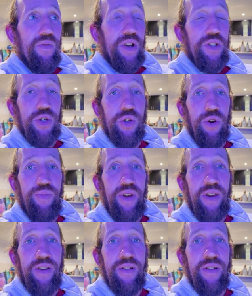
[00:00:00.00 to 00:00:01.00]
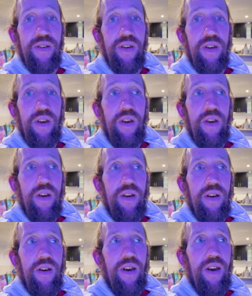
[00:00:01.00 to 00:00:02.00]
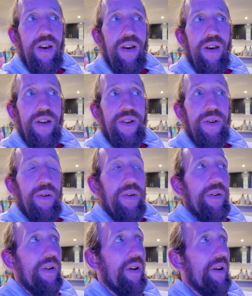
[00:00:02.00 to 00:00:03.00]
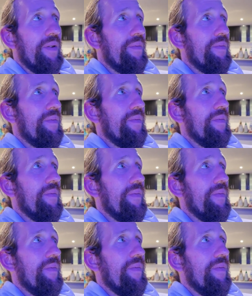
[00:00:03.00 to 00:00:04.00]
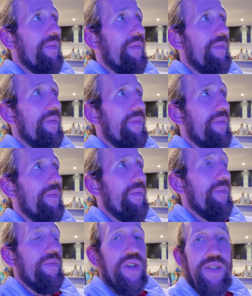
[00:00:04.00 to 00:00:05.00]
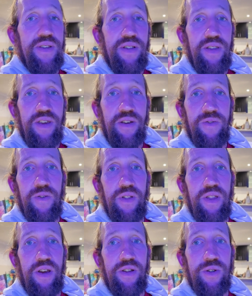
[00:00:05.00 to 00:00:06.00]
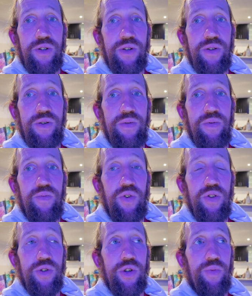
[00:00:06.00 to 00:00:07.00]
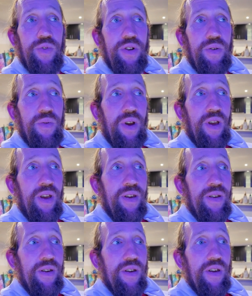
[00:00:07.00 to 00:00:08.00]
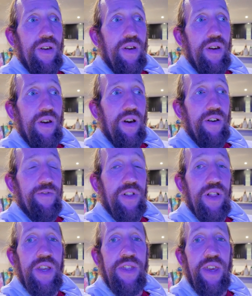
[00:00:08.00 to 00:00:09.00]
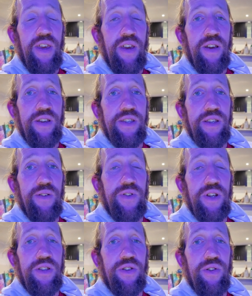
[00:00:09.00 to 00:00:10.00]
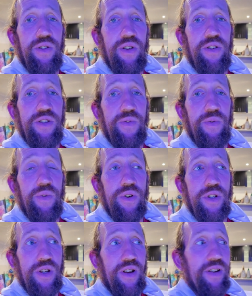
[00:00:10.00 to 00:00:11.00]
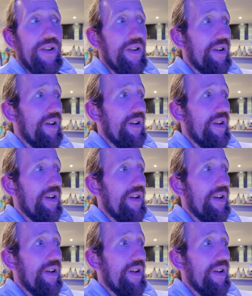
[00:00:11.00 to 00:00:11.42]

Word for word: went shopping, had um, missing link for lunch, put the shopping away. I've cleaned the house, I've done two loads of washing.